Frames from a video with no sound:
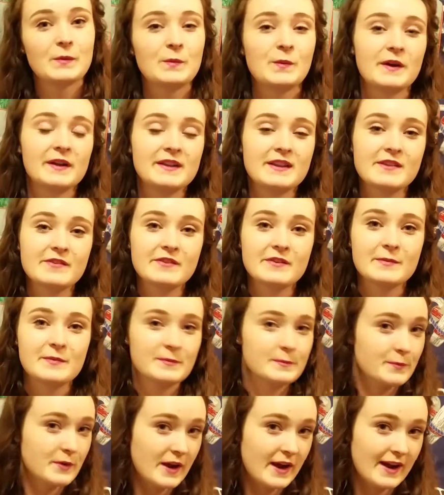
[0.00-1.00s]
When you're
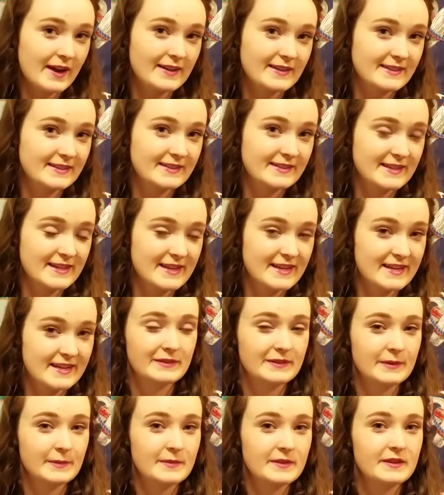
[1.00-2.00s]
practicing,
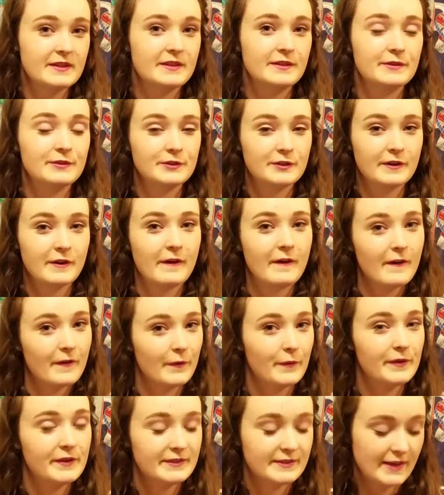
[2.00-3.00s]
something you should
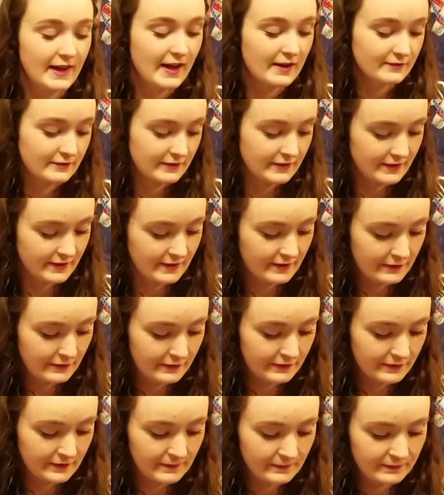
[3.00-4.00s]
always have with
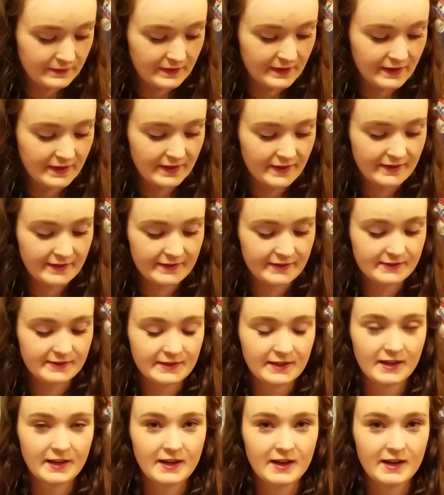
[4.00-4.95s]
you is